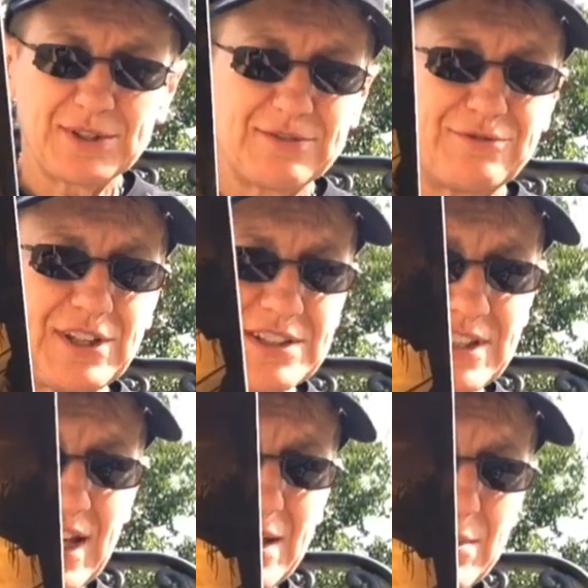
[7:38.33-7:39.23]
but floods
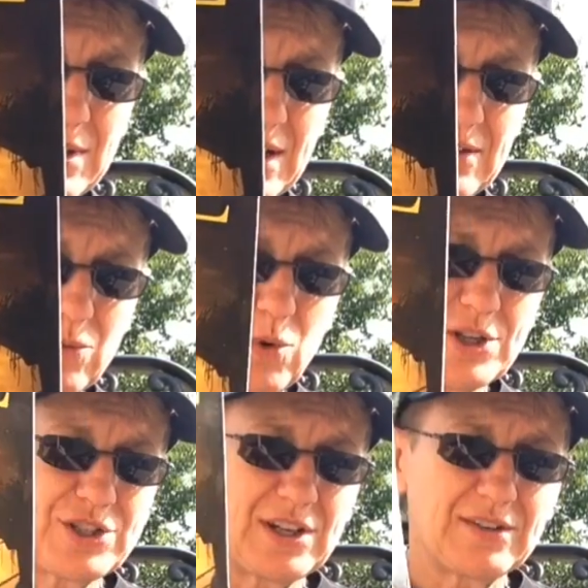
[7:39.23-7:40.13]
came and kind of
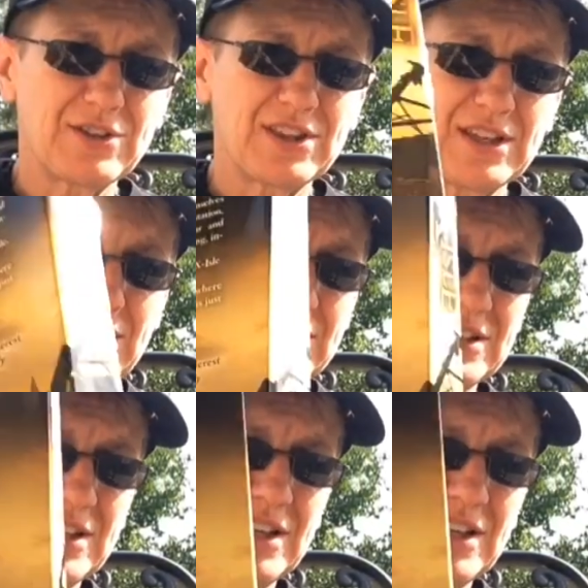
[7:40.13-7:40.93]
washed out everything, and